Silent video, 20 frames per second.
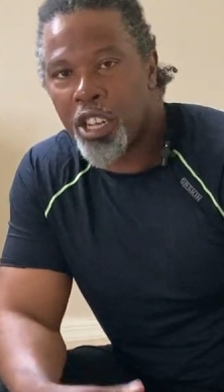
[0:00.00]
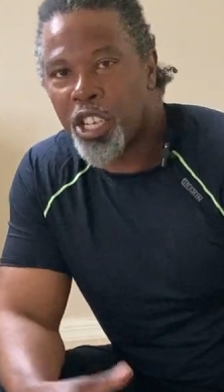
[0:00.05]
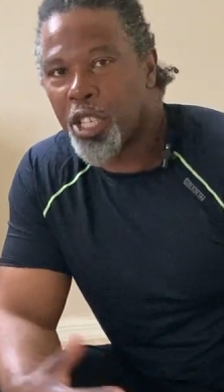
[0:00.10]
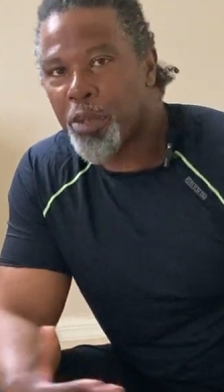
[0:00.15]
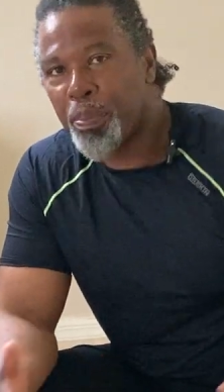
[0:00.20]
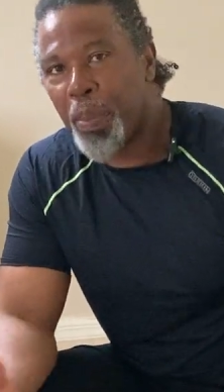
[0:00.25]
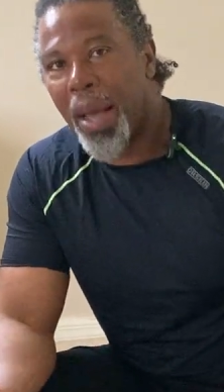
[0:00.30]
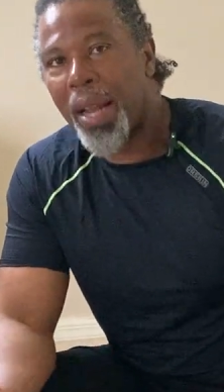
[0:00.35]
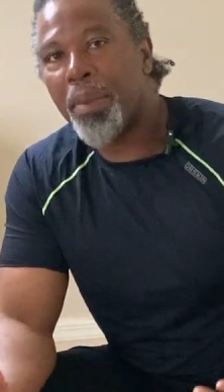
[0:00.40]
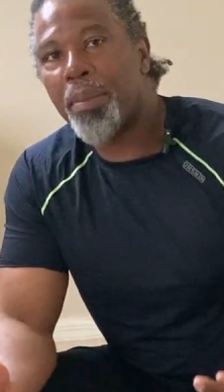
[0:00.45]

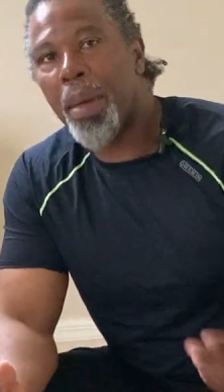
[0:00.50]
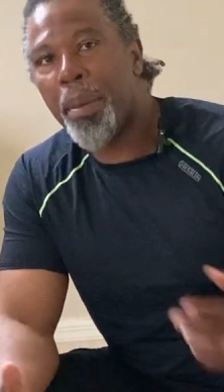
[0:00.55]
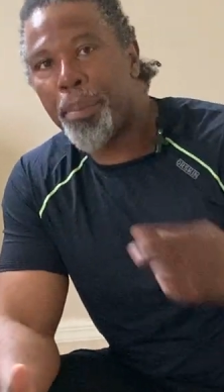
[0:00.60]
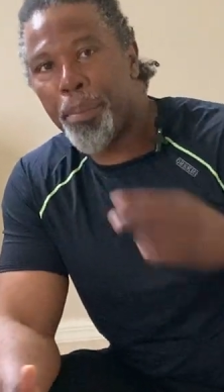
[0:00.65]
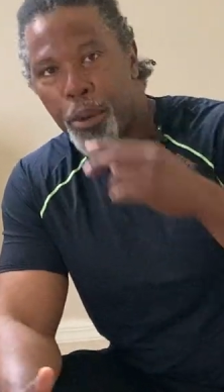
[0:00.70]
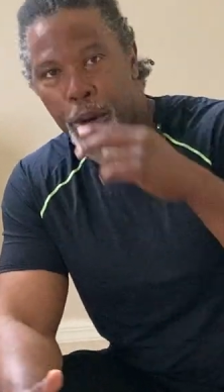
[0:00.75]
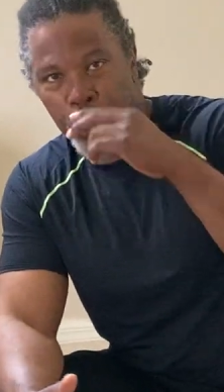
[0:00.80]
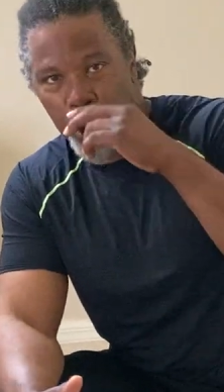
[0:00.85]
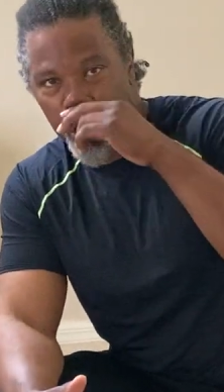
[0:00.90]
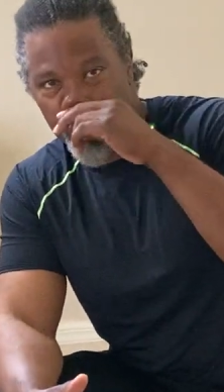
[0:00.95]
Spiderman
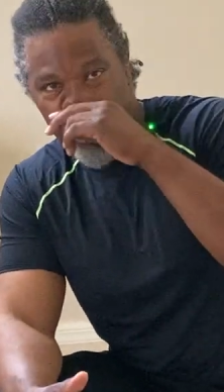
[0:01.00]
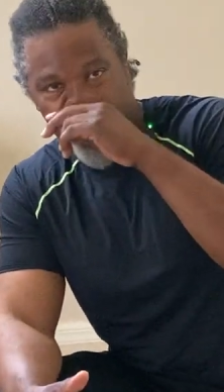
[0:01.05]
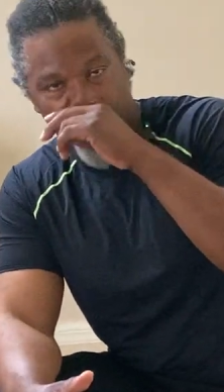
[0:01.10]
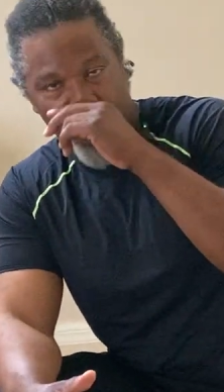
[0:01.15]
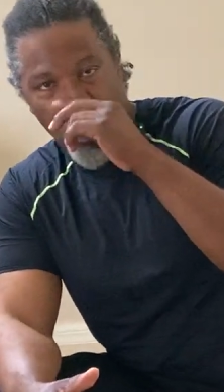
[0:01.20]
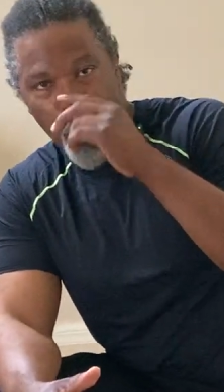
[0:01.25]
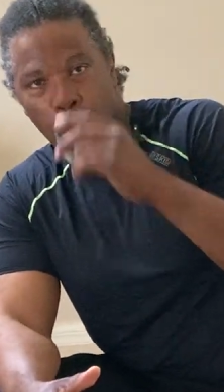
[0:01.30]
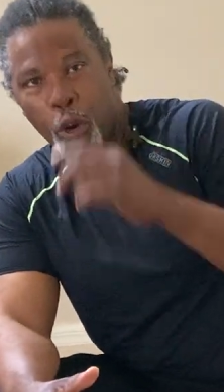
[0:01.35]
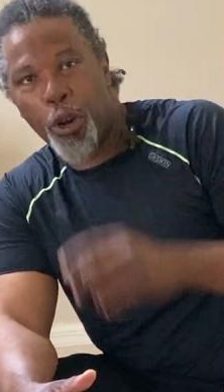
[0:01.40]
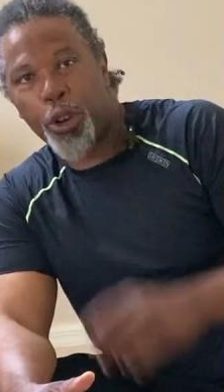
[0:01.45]
push-ups,
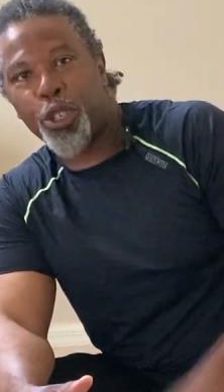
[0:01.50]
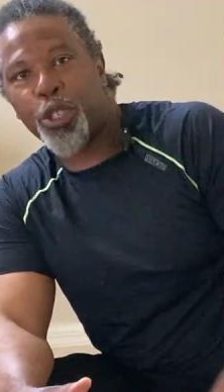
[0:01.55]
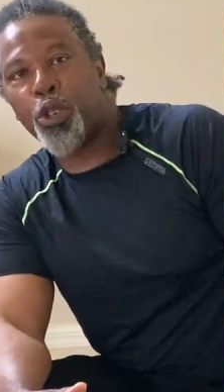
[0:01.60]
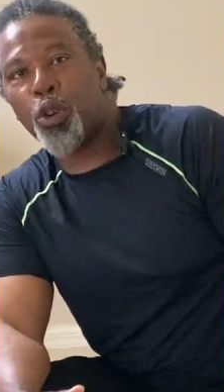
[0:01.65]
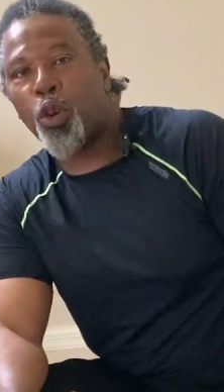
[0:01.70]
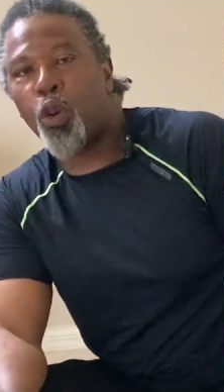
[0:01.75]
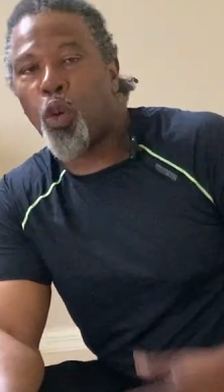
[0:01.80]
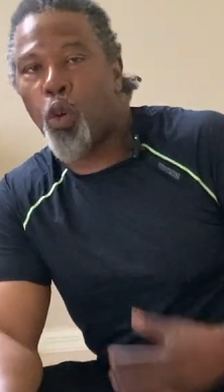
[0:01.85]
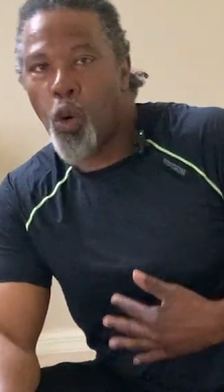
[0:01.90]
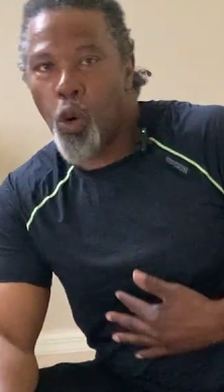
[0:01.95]
it works
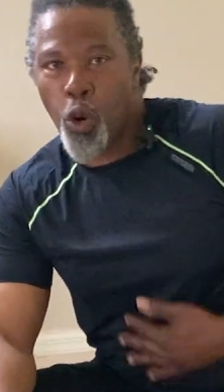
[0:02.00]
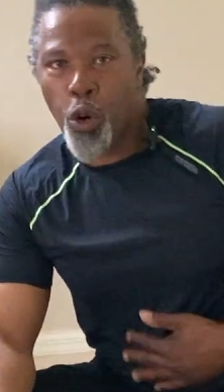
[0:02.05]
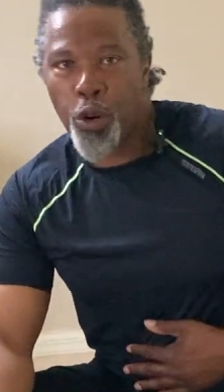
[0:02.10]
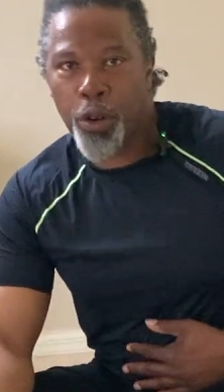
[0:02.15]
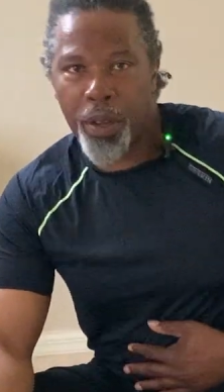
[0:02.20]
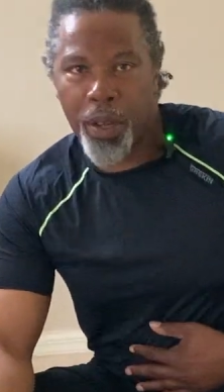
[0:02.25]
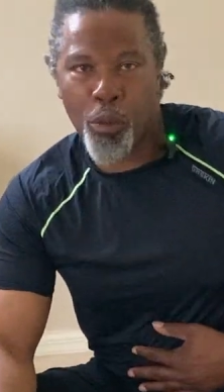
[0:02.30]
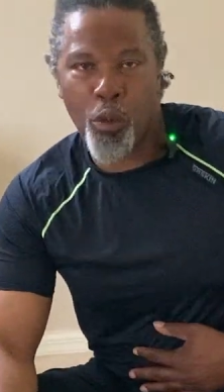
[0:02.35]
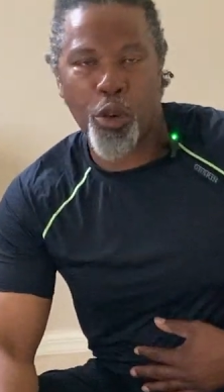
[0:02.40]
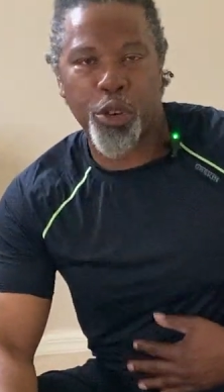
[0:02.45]
your core,
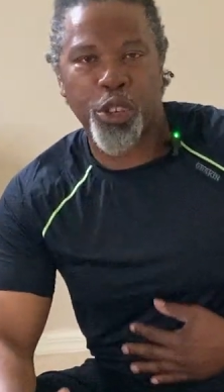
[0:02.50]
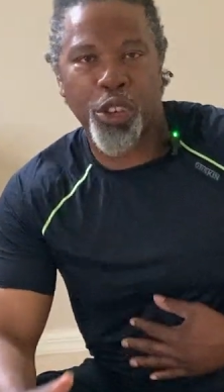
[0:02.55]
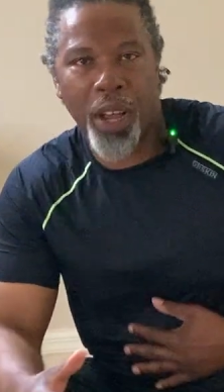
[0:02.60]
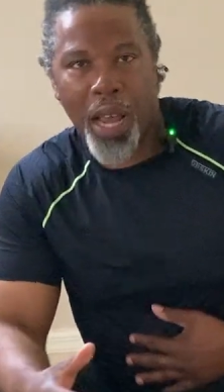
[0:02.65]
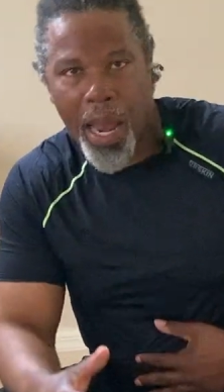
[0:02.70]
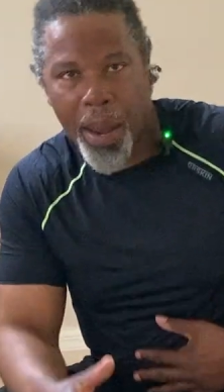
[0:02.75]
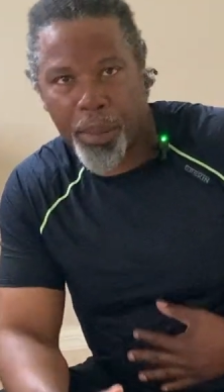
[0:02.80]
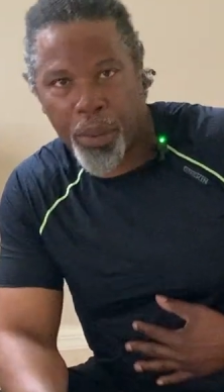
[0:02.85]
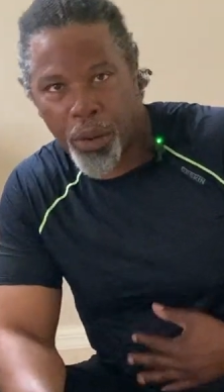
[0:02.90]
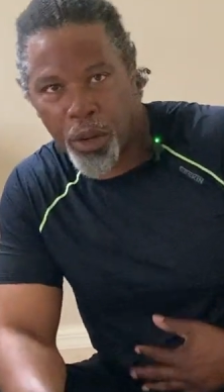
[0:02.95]
it works your
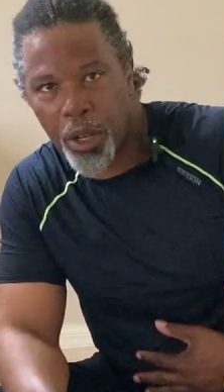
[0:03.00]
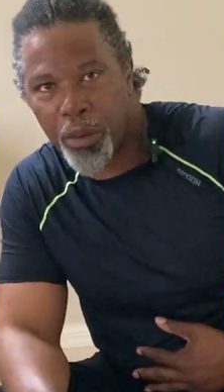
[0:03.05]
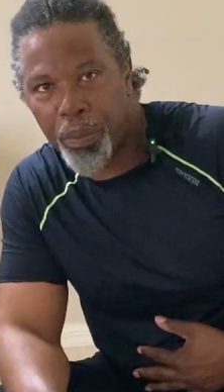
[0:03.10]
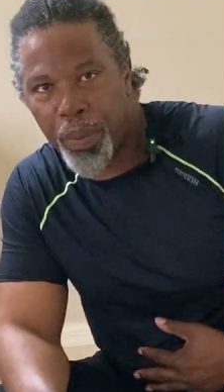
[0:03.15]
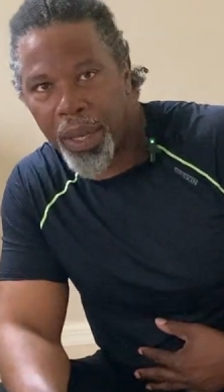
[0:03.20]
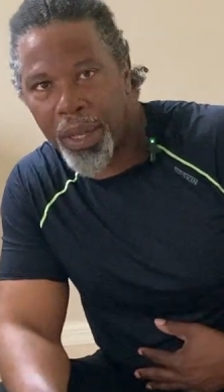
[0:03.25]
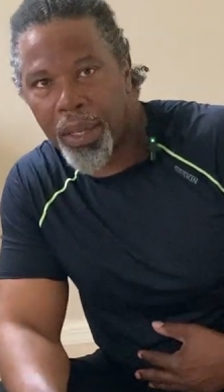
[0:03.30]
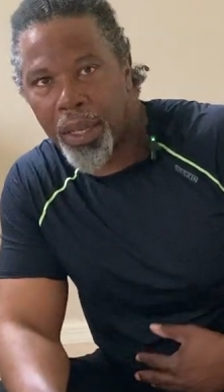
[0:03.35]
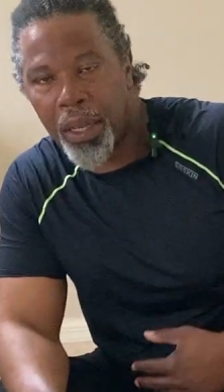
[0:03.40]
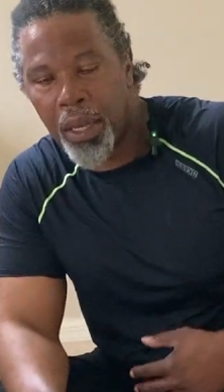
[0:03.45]
ab a little
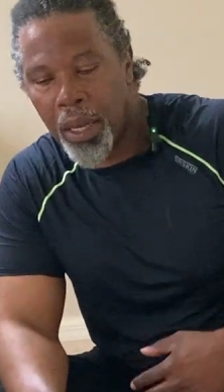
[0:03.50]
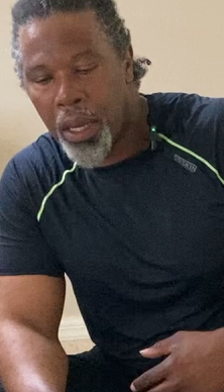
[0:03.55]
bit,